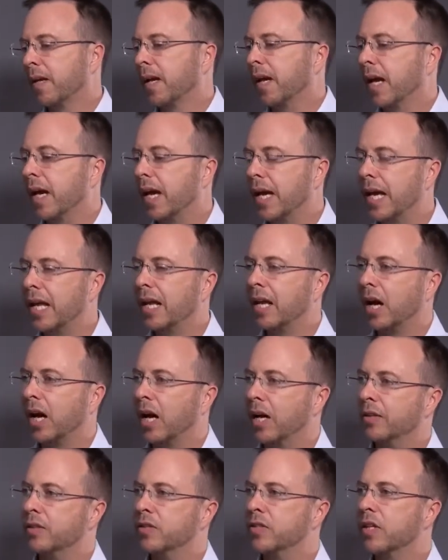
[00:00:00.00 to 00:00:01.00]

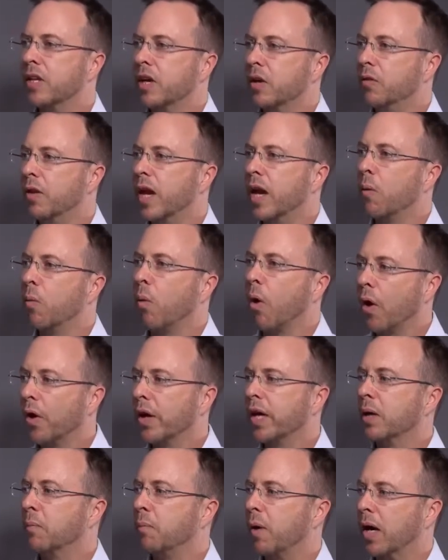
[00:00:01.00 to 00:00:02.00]
airlines, they're
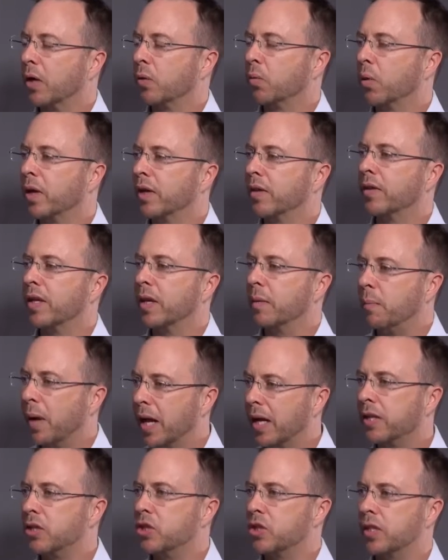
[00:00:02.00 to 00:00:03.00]
worrying about whether their
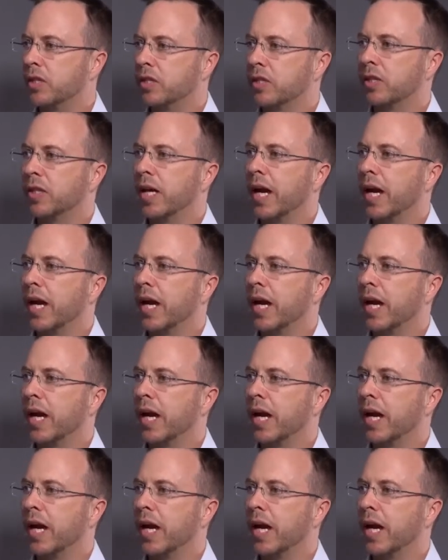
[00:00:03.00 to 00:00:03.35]
balance sheets can